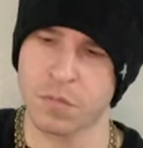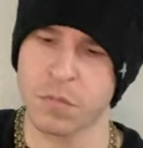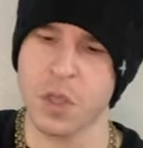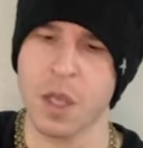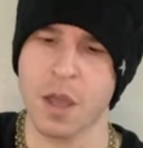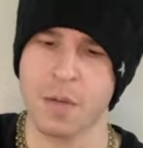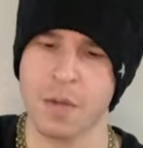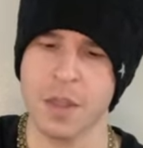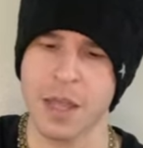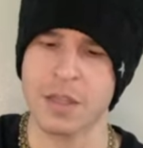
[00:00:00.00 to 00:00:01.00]
Yeah,
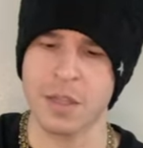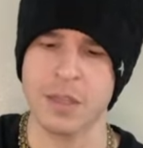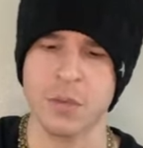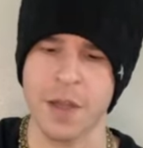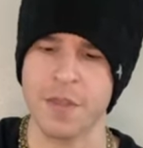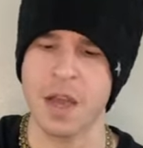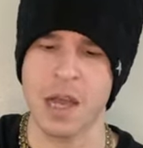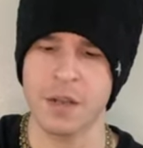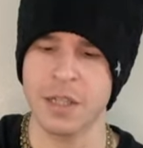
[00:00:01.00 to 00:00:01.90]
and that's what I thought.